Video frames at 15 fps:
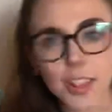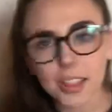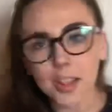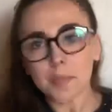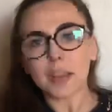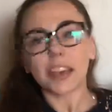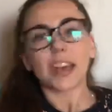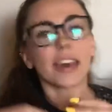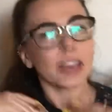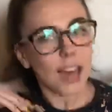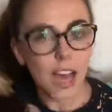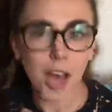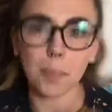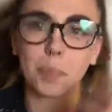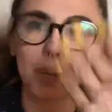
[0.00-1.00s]
Let me get
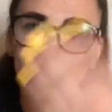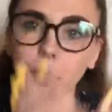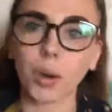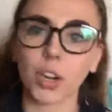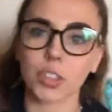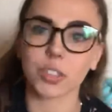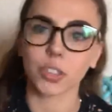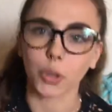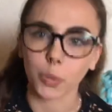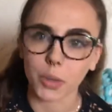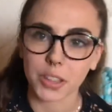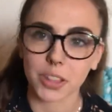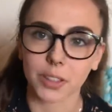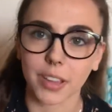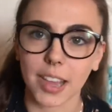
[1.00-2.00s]
up and personal
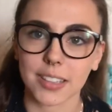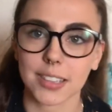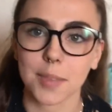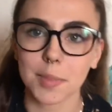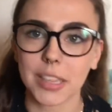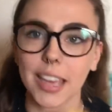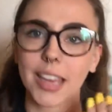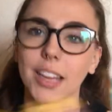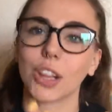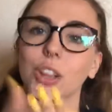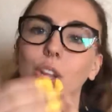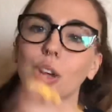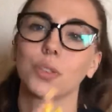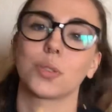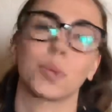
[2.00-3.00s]
with you guys. Let me get
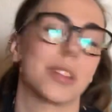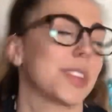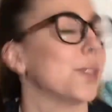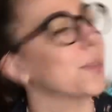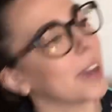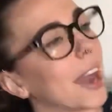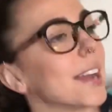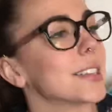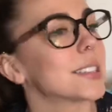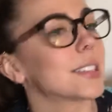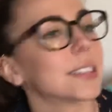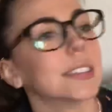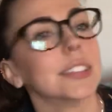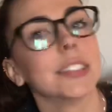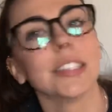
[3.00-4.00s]
close with you
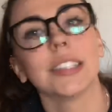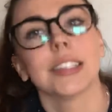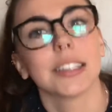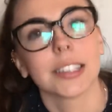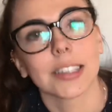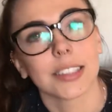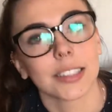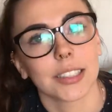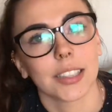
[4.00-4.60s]
guys.